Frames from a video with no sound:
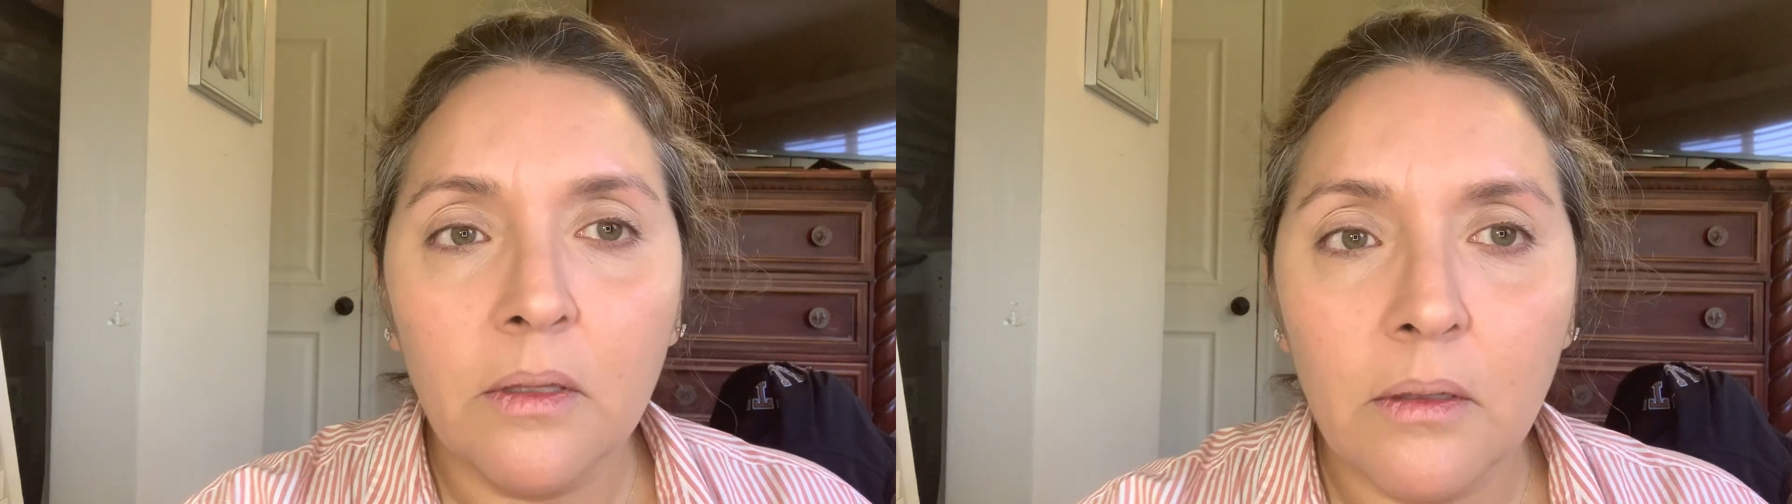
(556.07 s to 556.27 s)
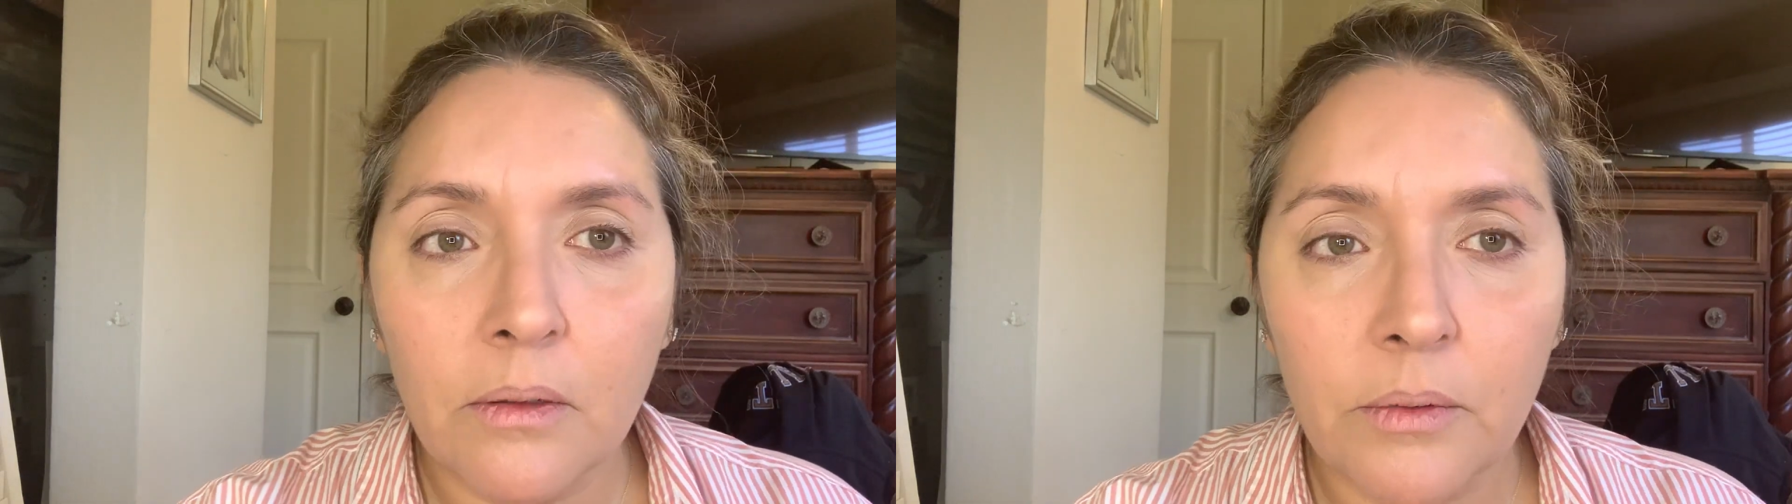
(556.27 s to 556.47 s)

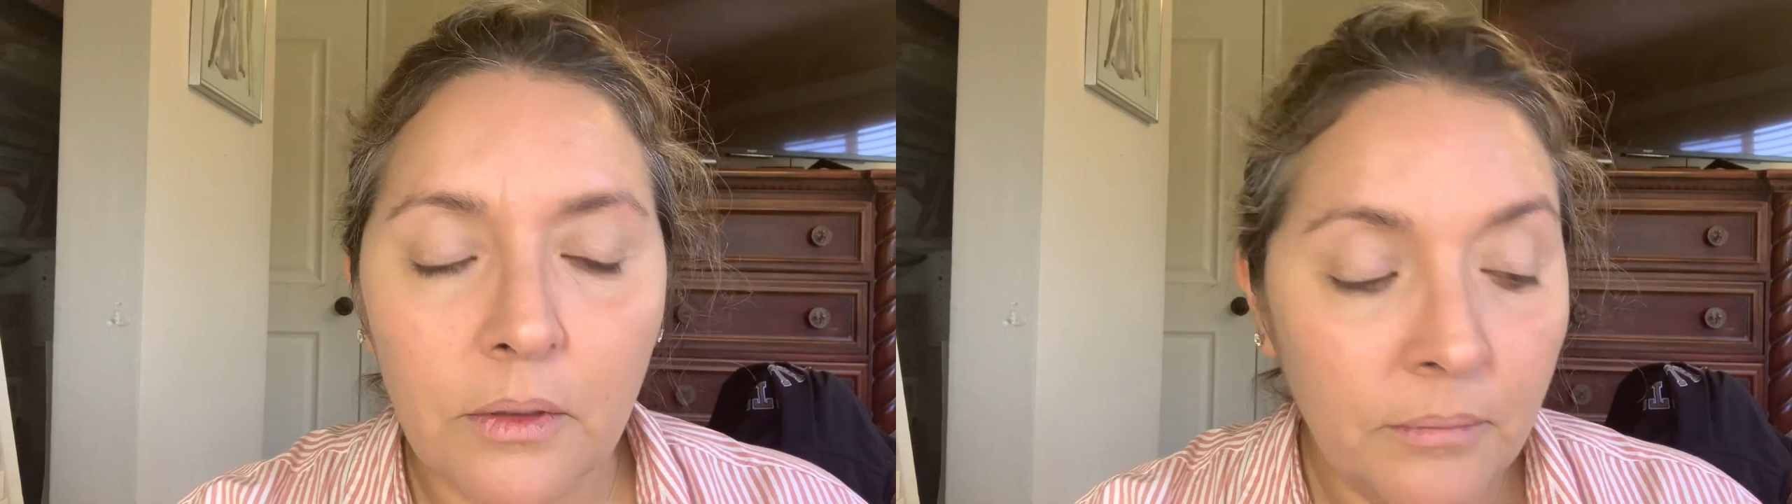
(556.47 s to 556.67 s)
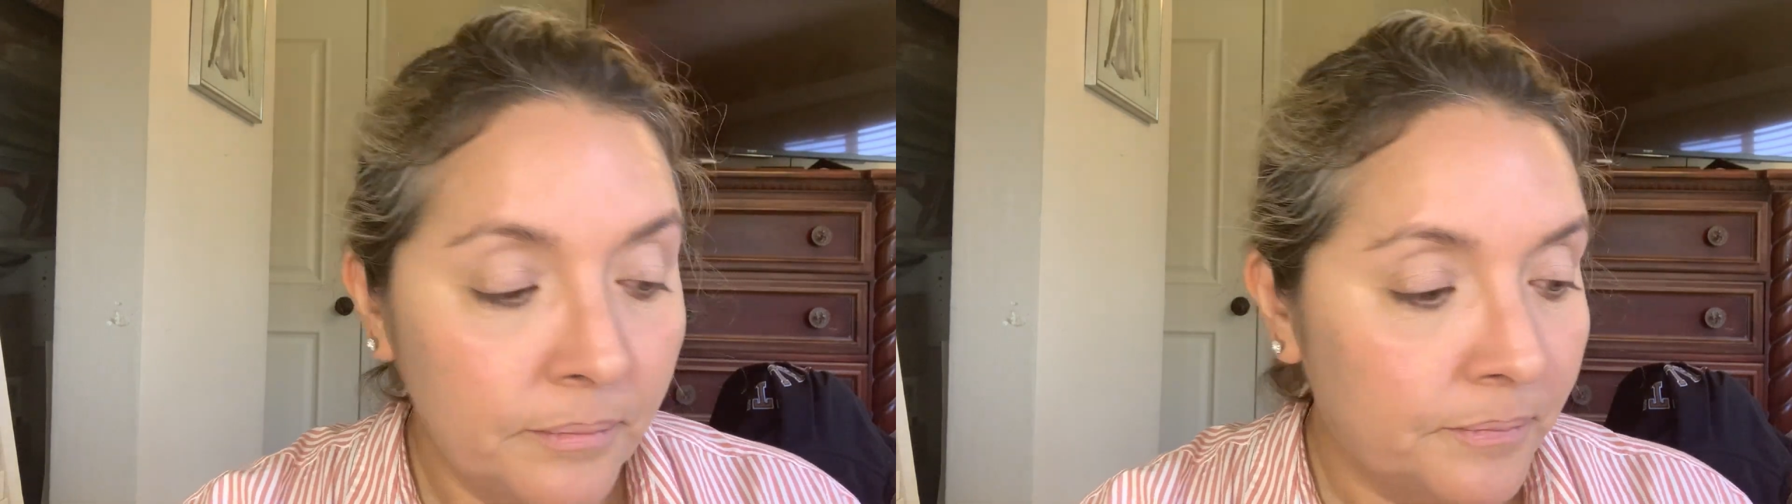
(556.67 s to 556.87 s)
there we go.